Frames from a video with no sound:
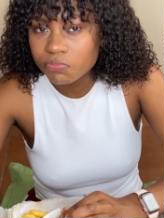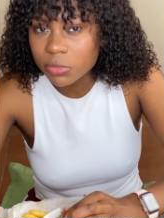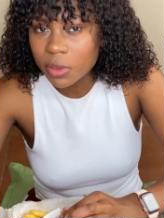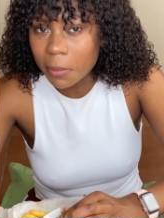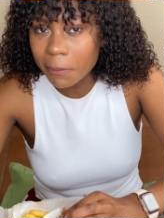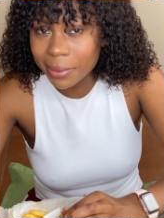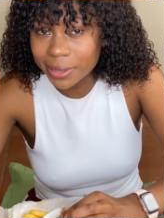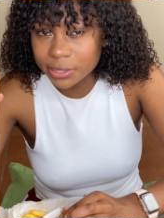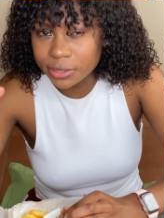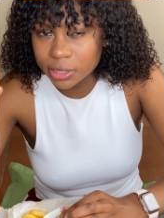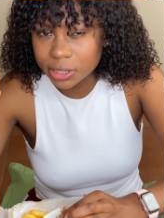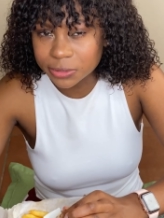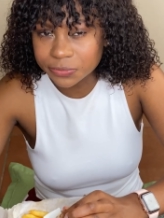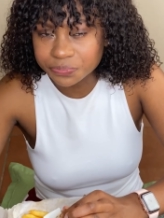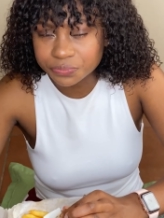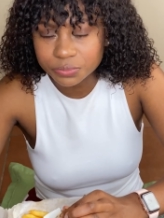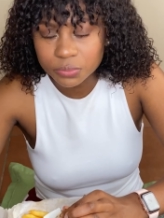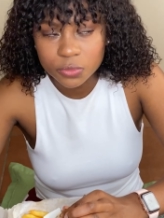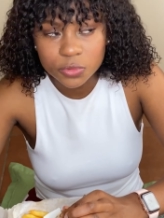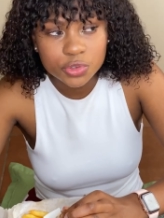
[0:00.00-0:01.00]
But yeah,
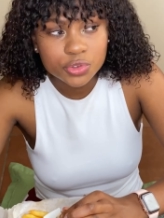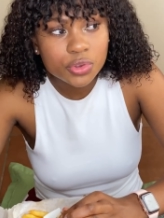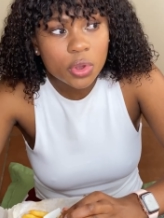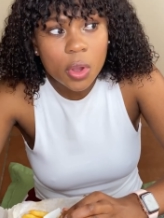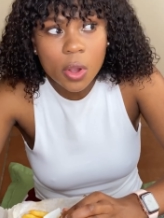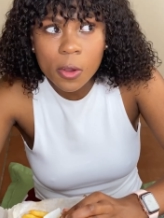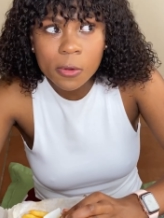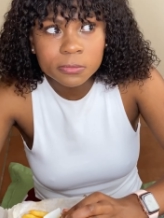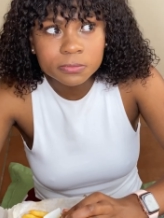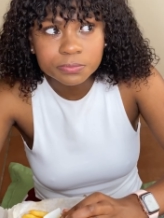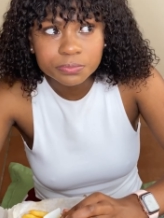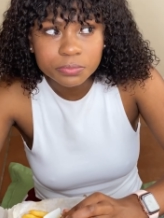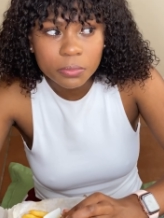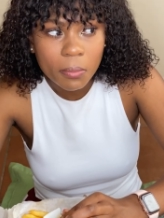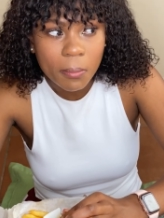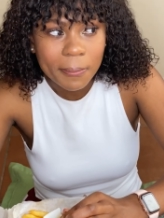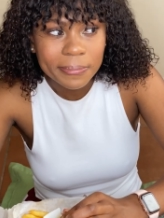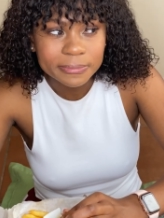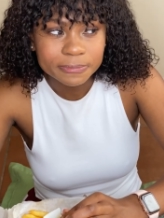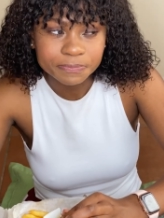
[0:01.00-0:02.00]
so
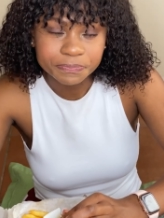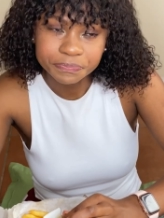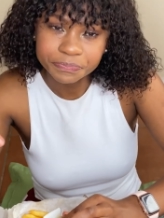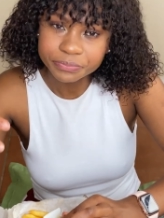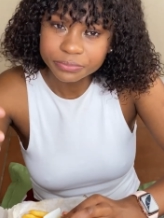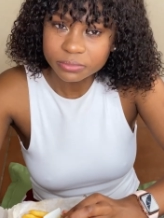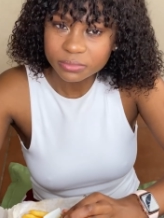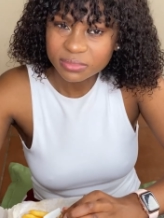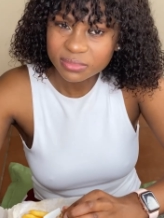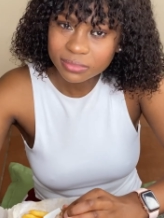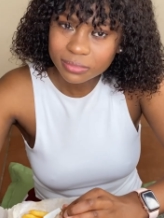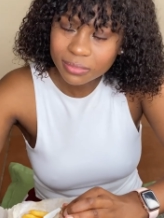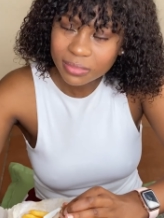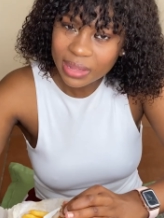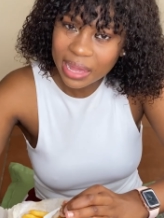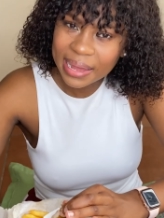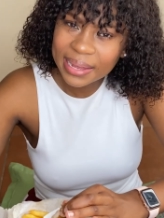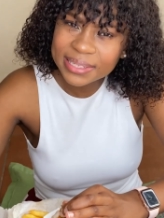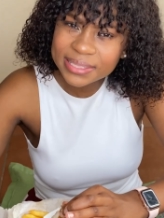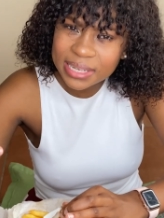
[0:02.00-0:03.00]

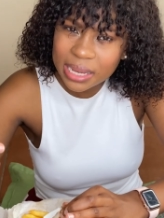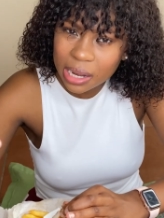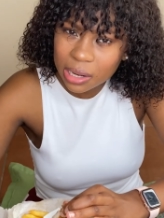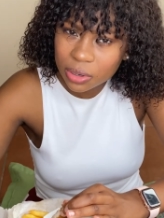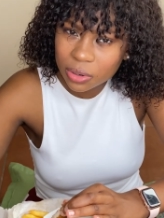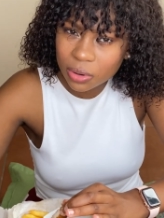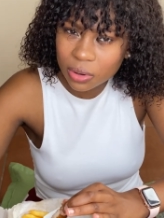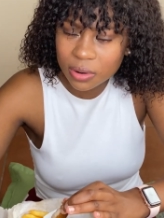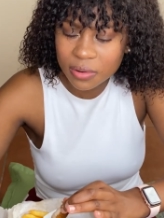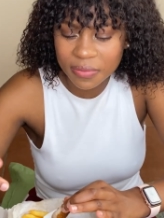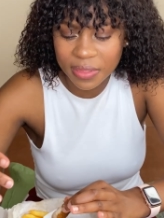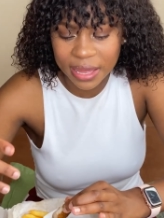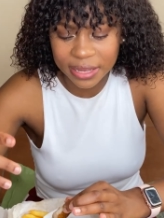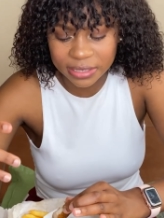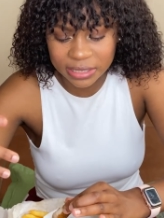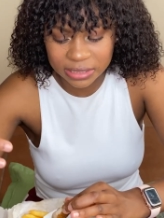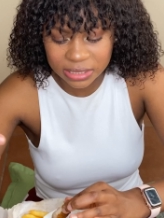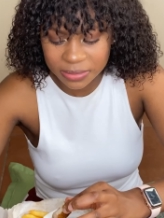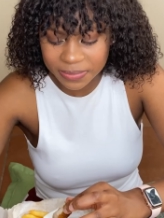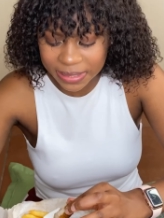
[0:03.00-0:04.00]
I tell her all of that.
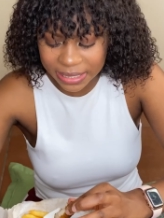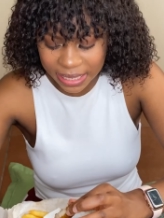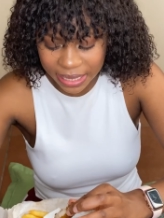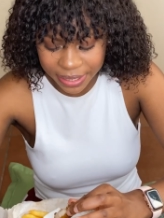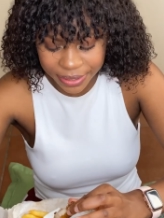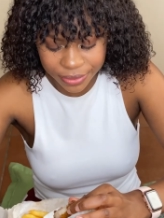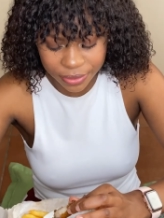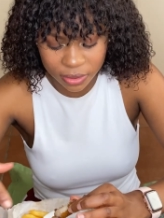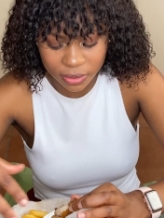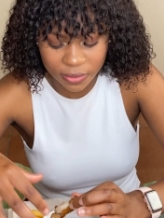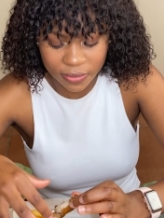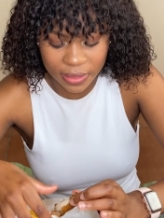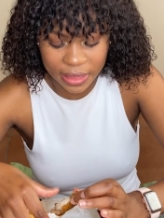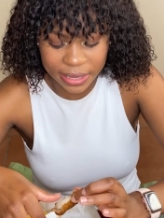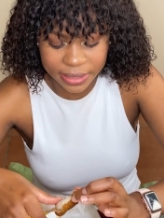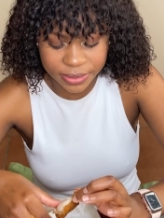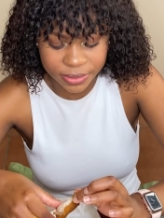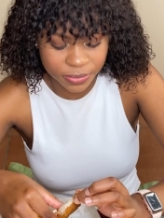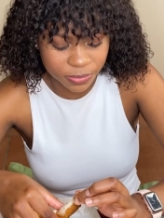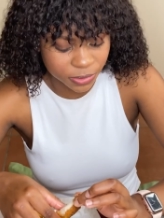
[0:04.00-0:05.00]
I tell my gynae all of
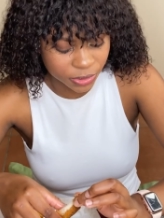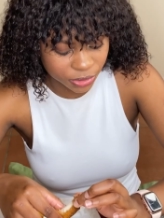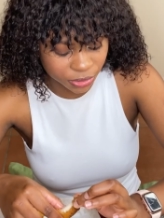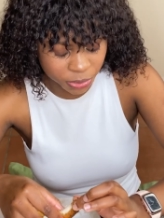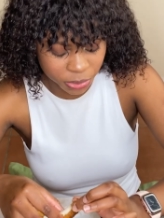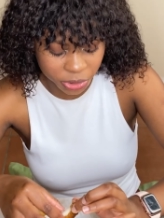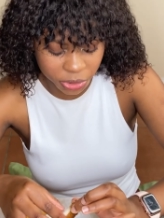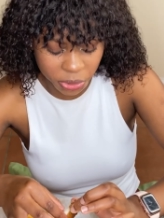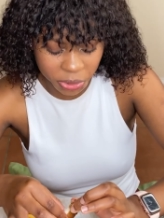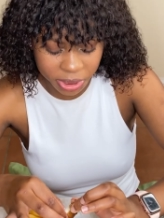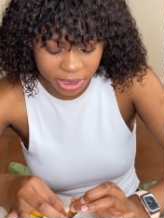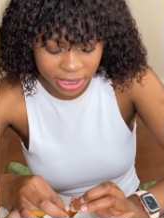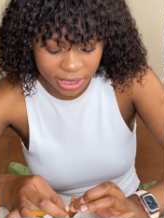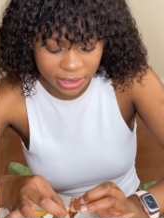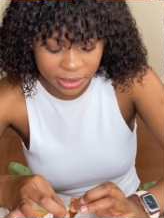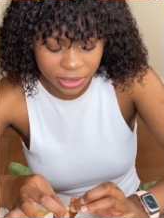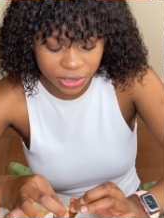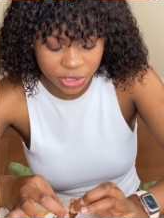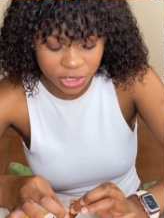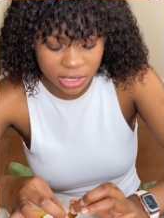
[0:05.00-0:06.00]
that, and we're talking,
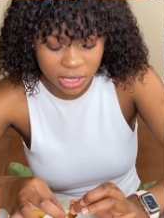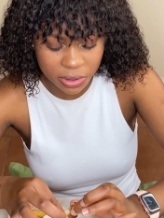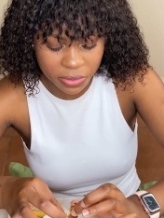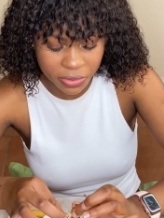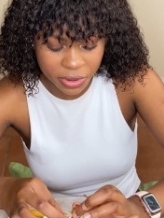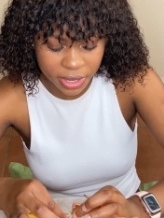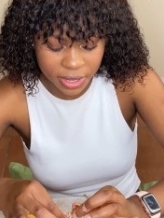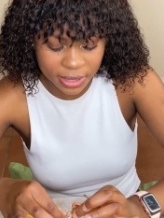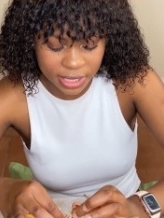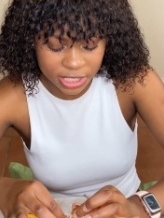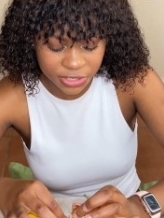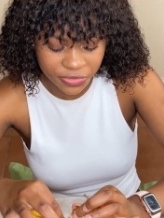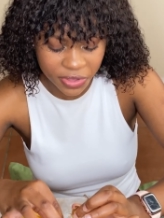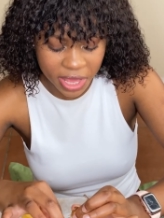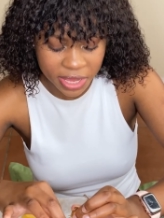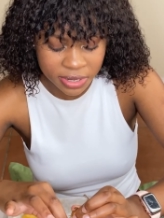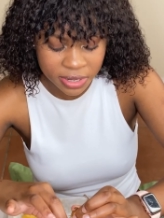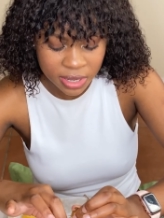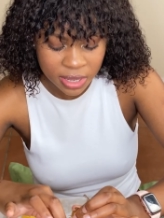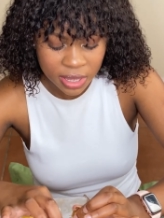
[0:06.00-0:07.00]
and then she's like, okay, that's
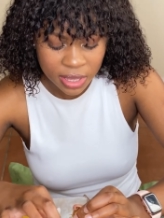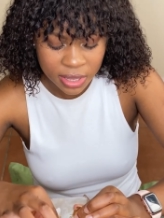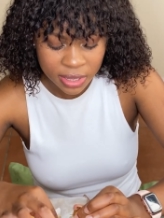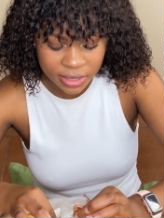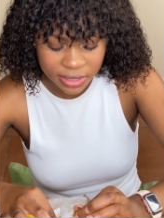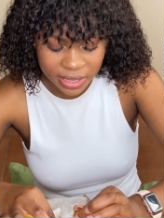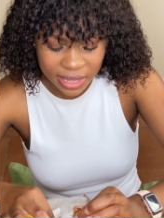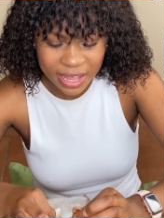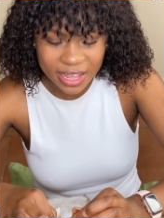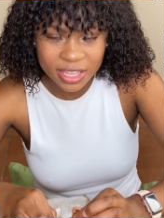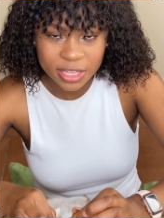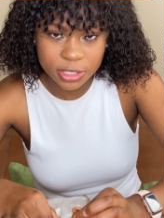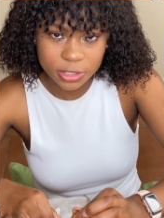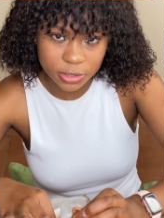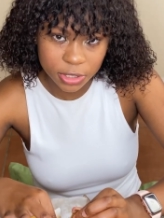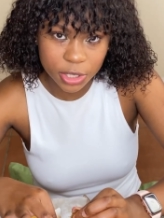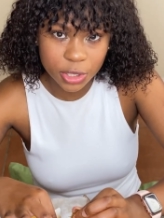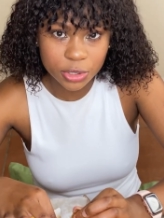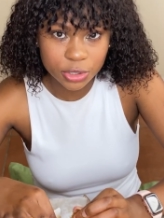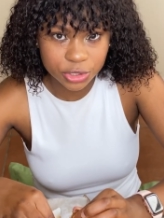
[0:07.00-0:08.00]
fine. Yeah,
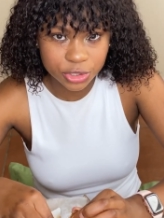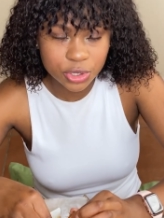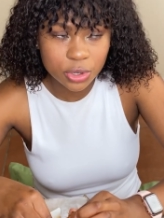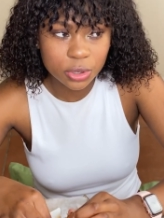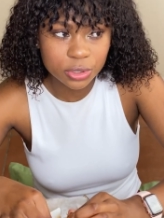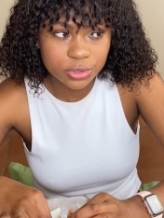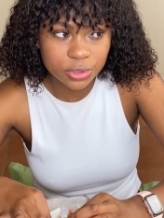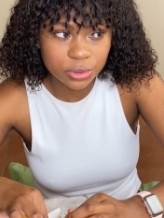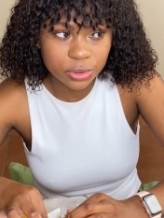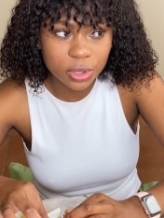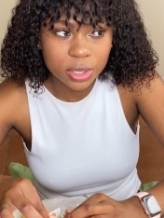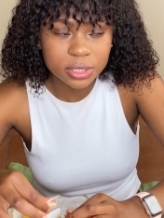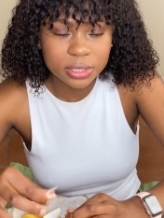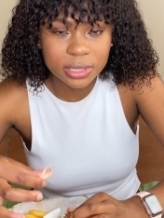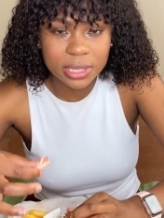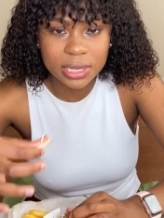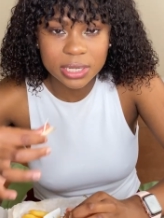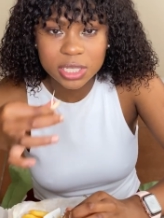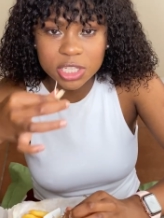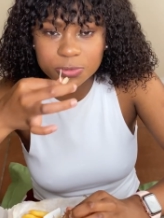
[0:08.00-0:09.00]
she also thought
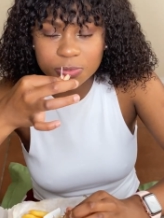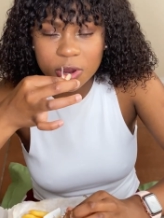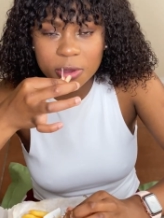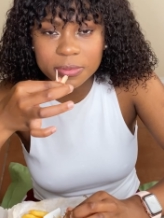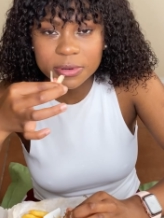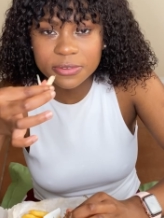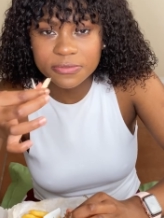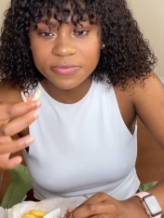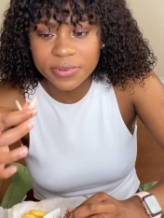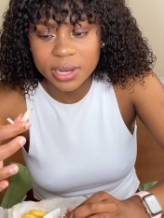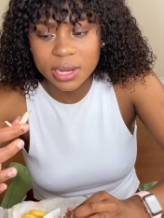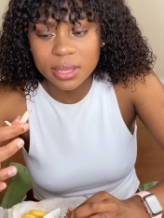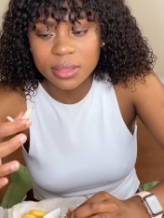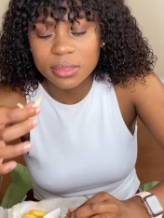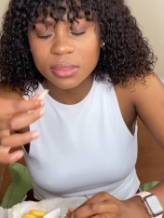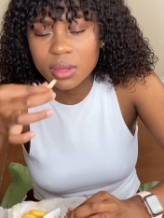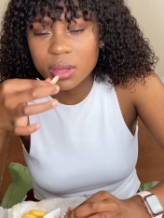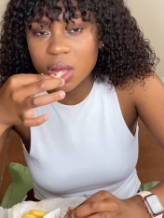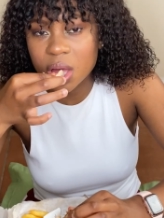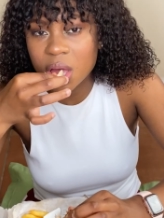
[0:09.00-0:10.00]
that he's probably feeling
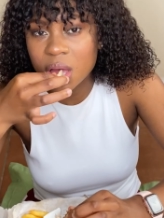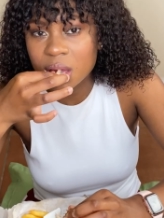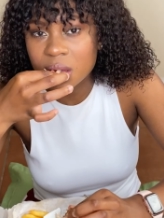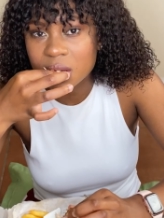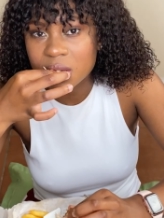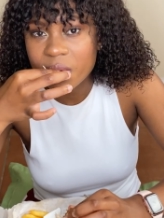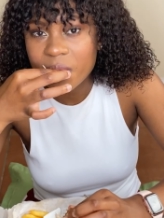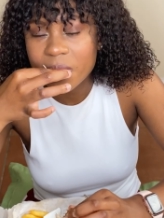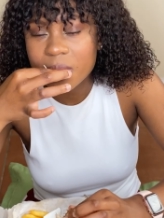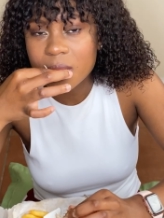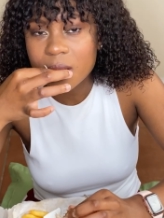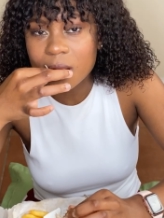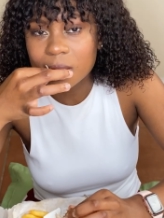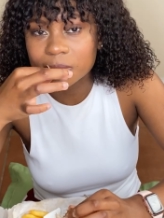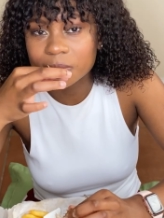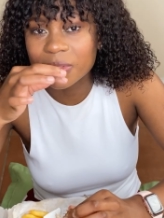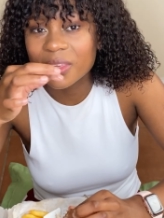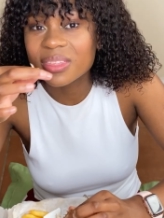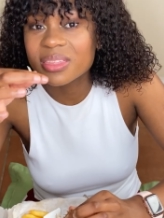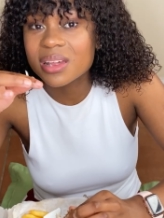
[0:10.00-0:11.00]
the
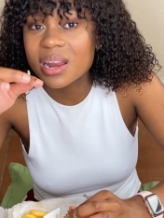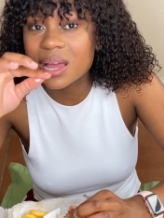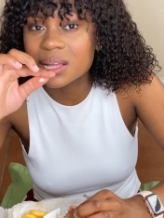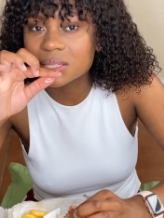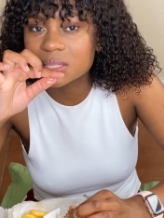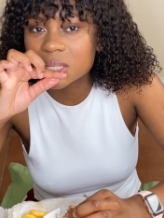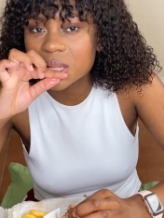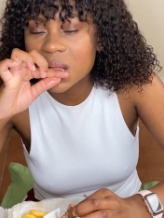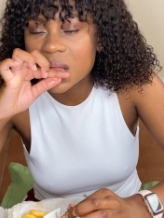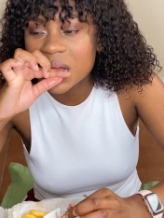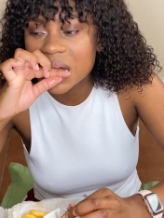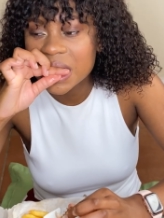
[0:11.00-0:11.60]
threat.